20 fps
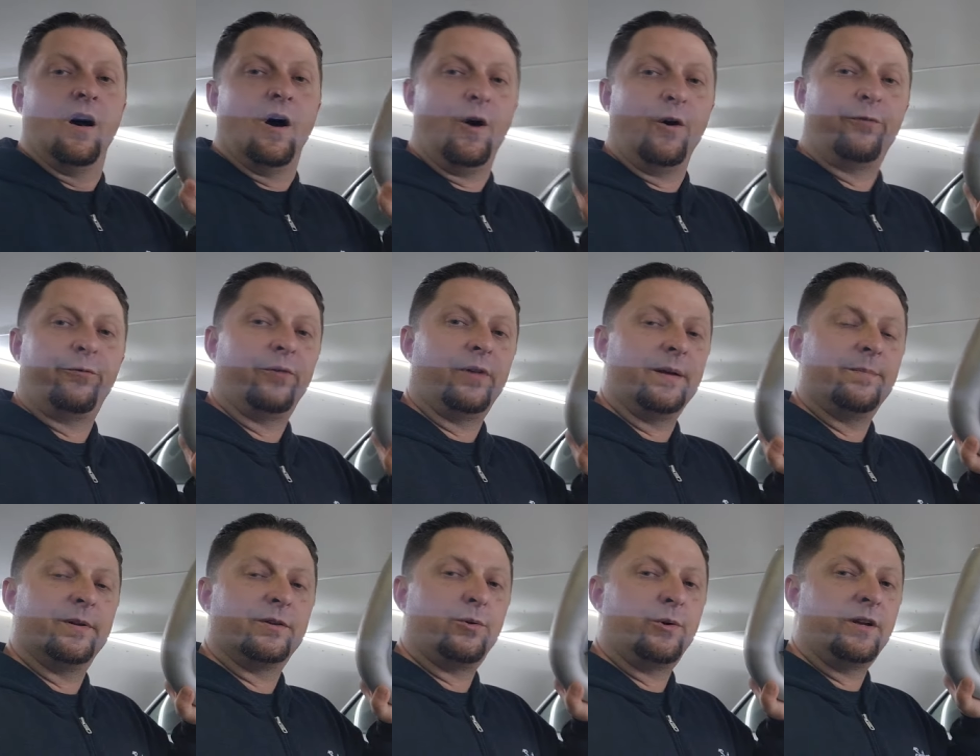
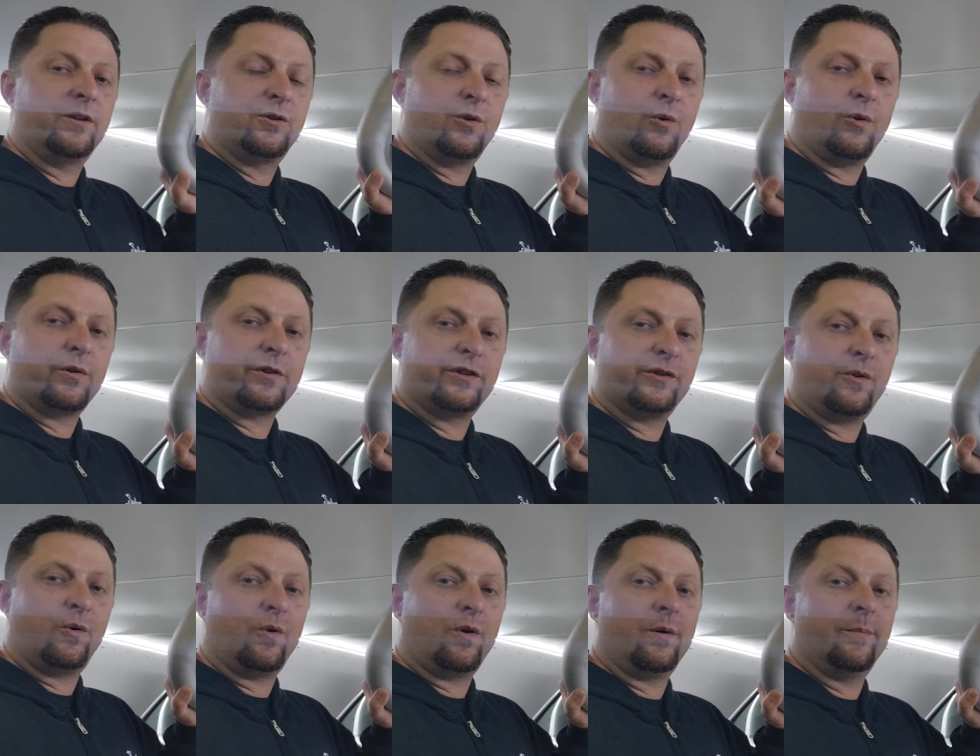Hopefully between
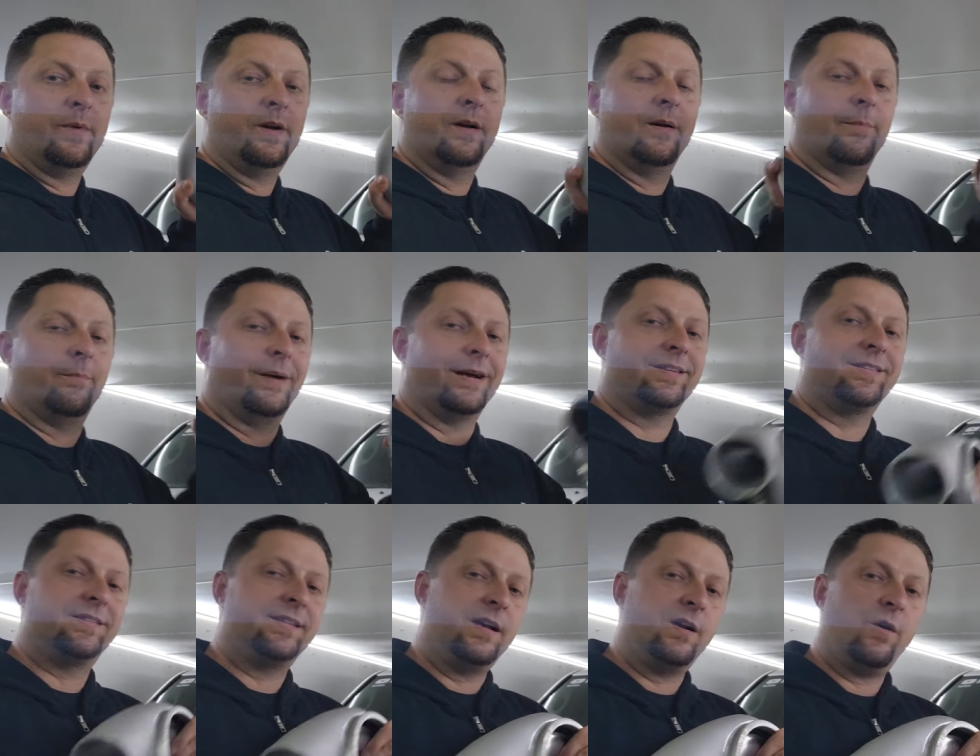TorqStorm,
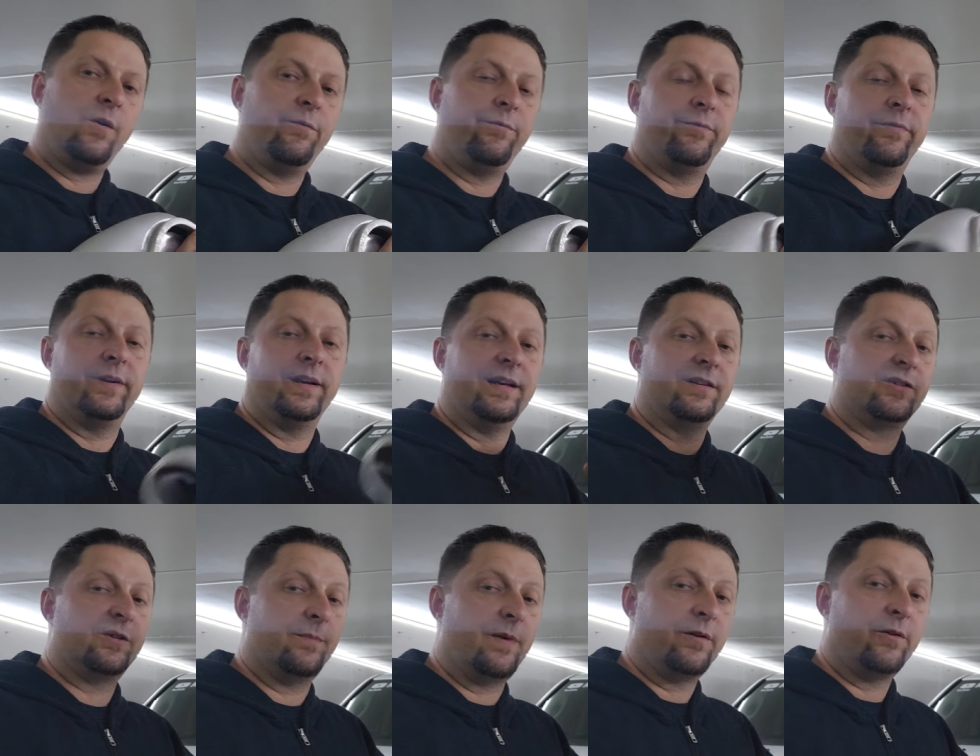myself,
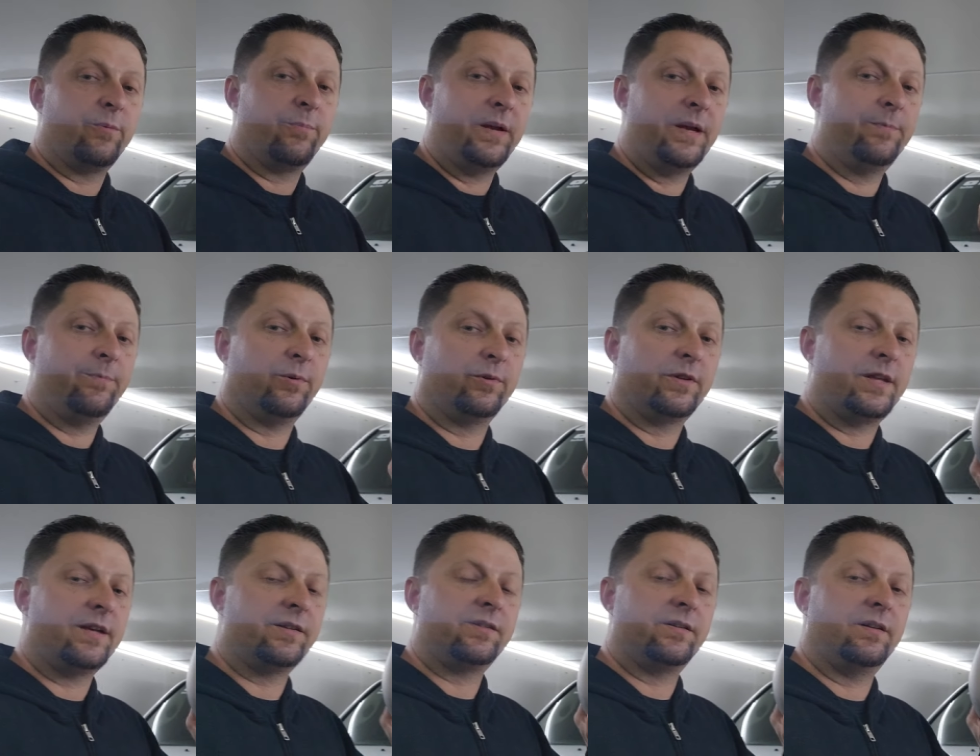and some other people
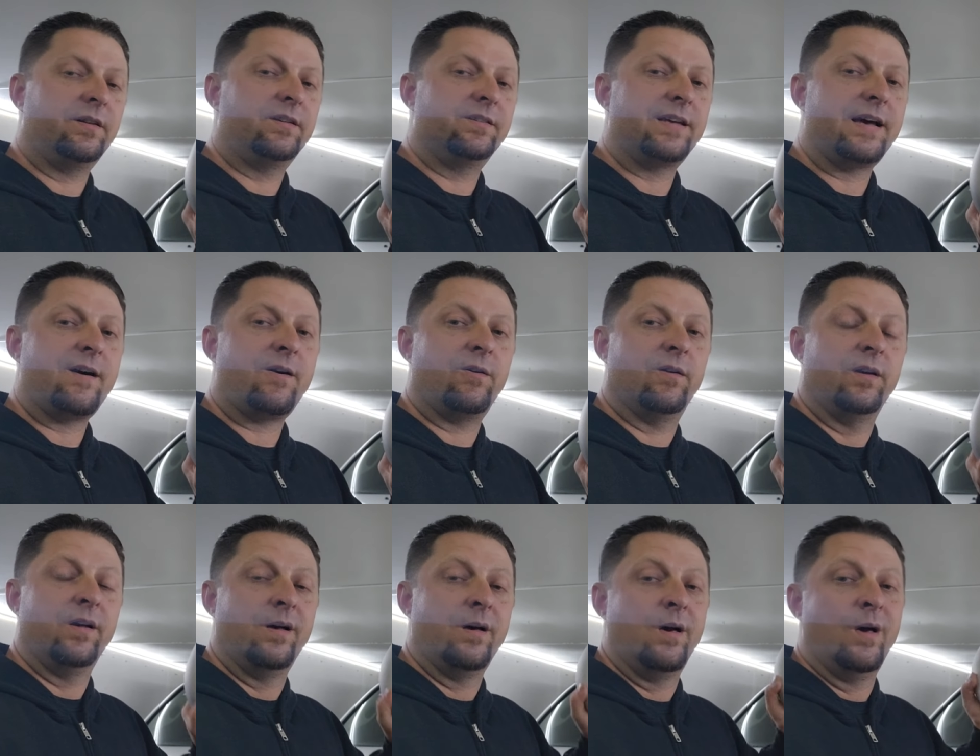testing these
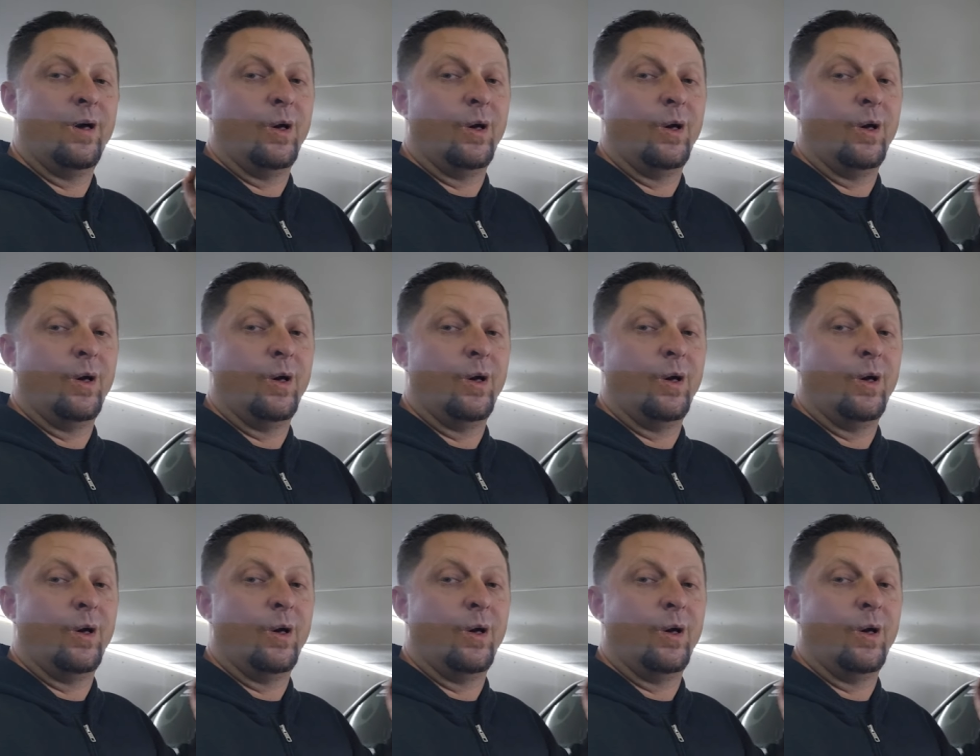out,